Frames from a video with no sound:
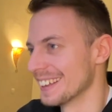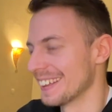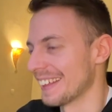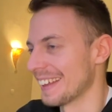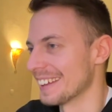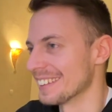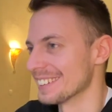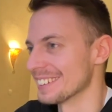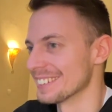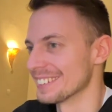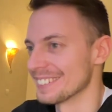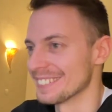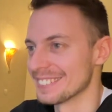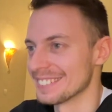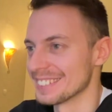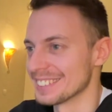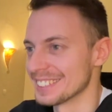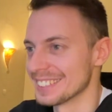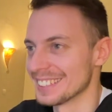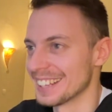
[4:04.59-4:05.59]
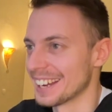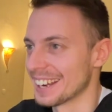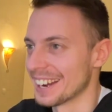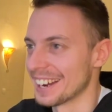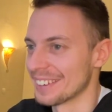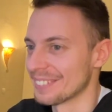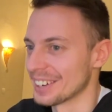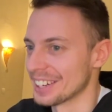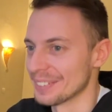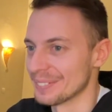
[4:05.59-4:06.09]
And like,
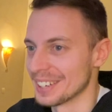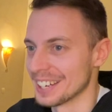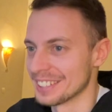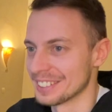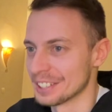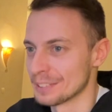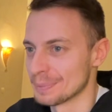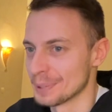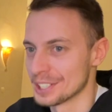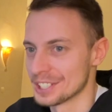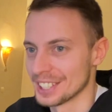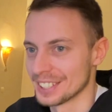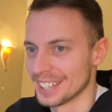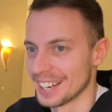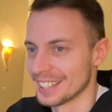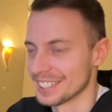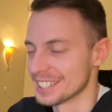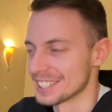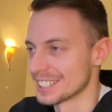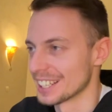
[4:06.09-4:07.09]
I'm gonna be 100% honest,